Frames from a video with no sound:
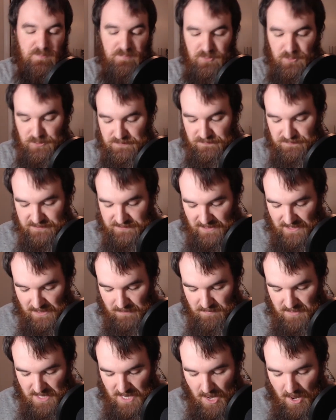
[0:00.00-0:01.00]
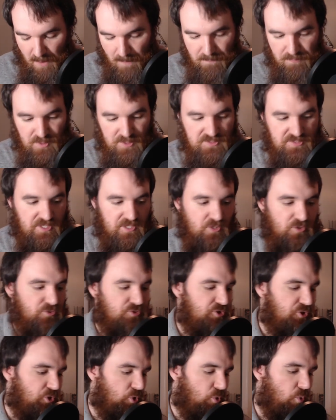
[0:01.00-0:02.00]
Bruce, for sending me Brazil
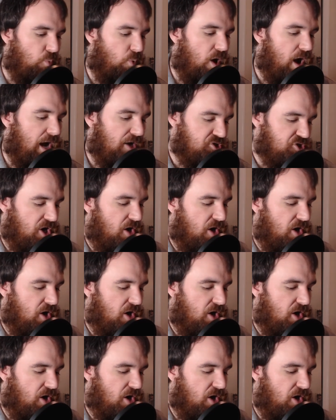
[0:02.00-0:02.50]
to watch.